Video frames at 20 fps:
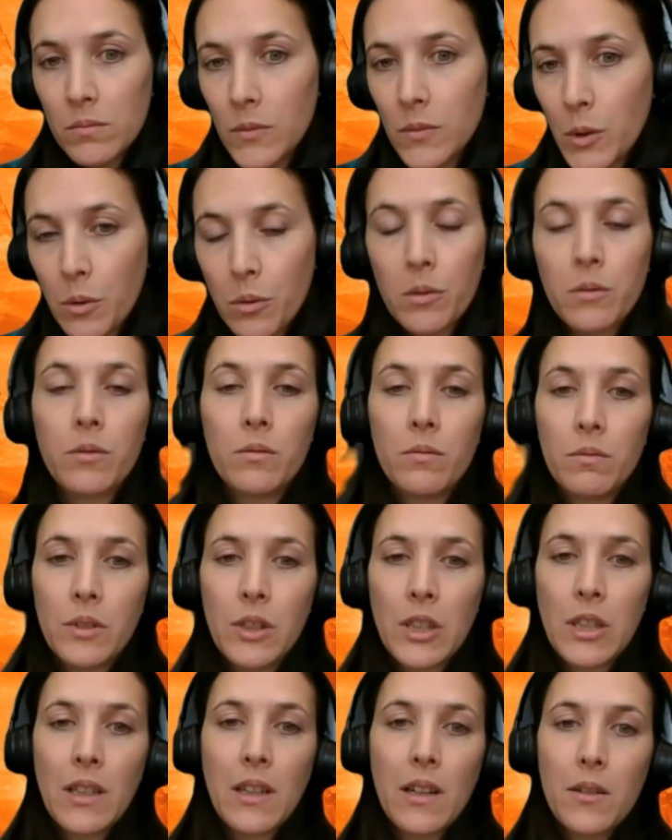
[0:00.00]
your
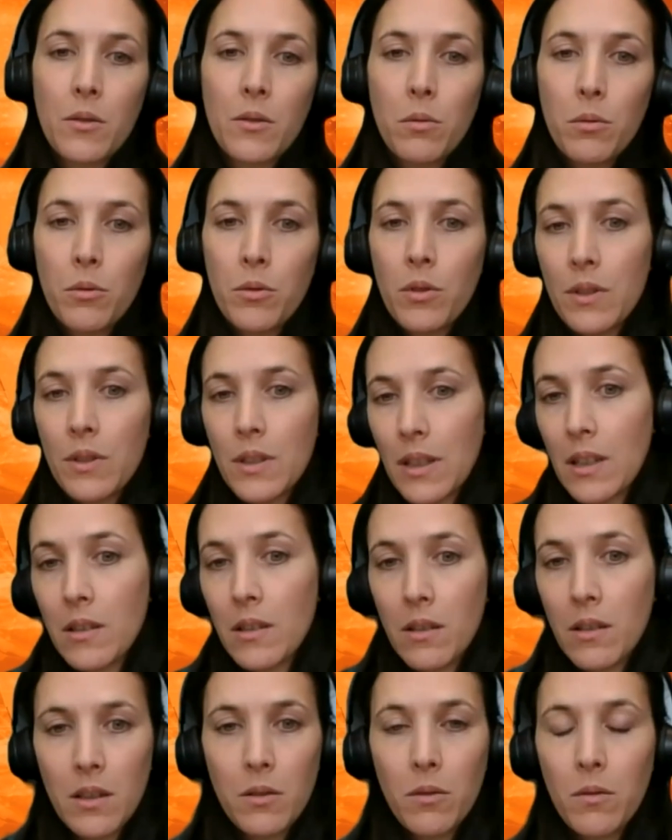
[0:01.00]
Gen AI solutions
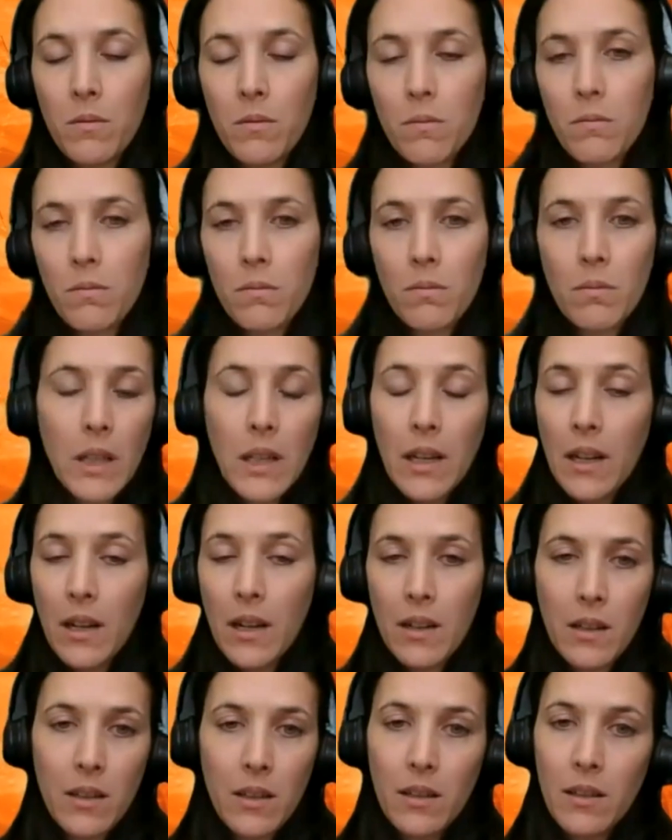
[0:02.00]
and in your
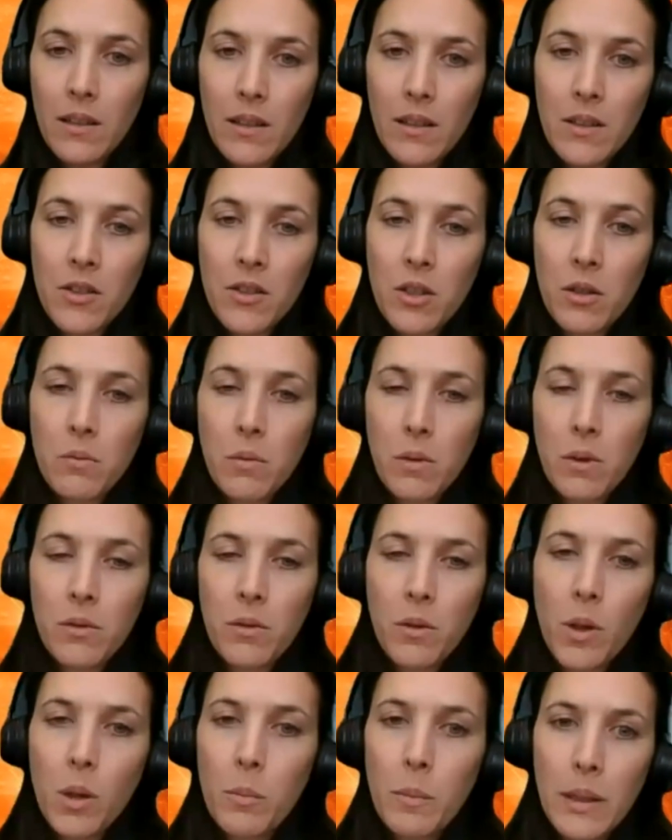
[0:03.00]
AI in general
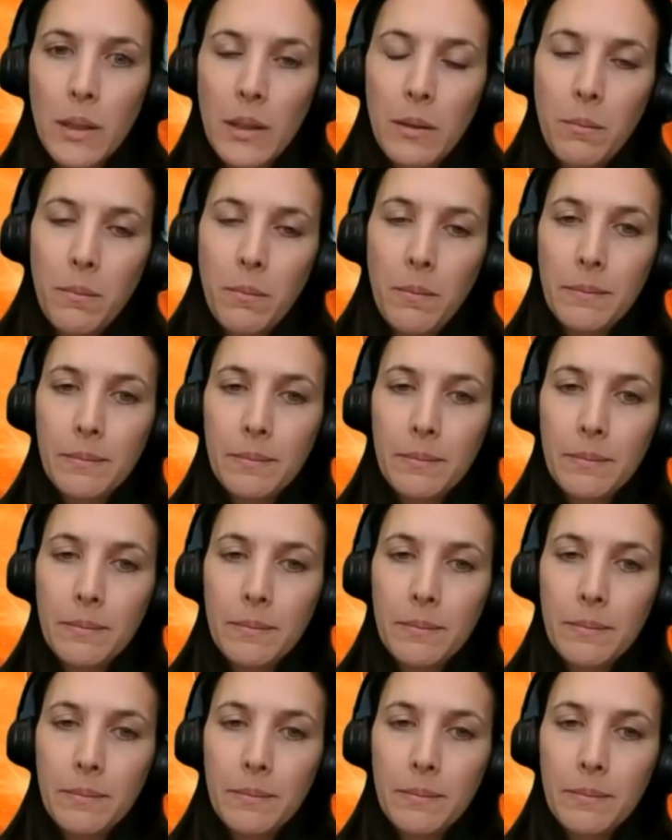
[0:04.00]
in your company.